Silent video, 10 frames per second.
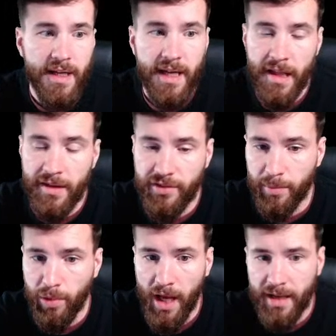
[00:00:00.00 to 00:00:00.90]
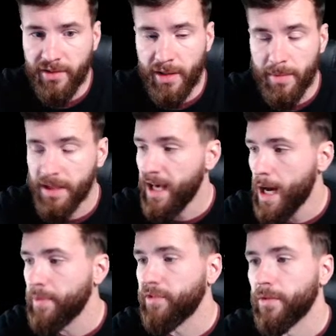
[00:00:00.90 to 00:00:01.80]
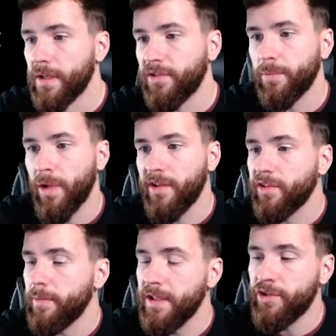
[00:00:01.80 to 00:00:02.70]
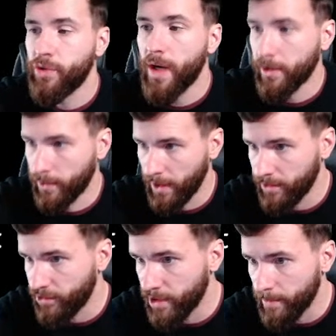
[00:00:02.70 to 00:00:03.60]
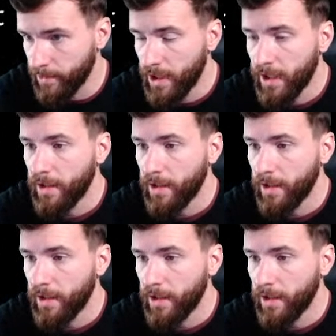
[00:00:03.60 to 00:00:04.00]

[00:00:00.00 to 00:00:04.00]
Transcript: And then supply is going to be the opposite, right? Supply is going to be a direct relationship.